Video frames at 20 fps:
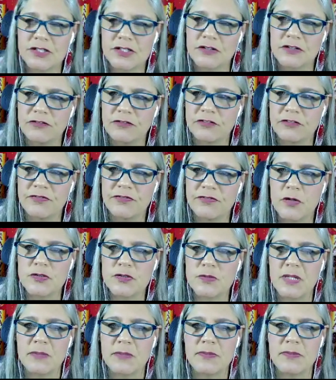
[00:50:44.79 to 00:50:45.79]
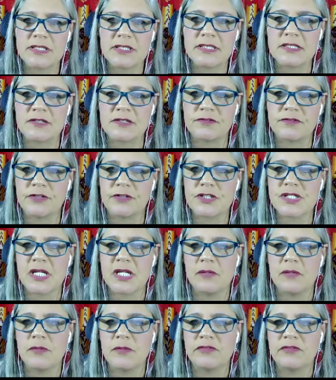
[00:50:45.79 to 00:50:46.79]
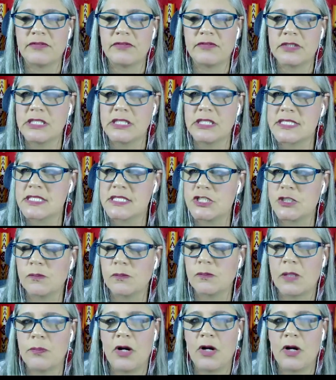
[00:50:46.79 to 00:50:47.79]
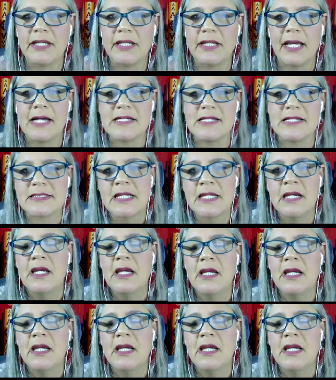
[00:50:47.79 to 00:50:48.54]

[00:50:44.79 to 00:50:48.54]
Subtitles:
So for folks, maybe this is the first time you've ever listened to my podcast.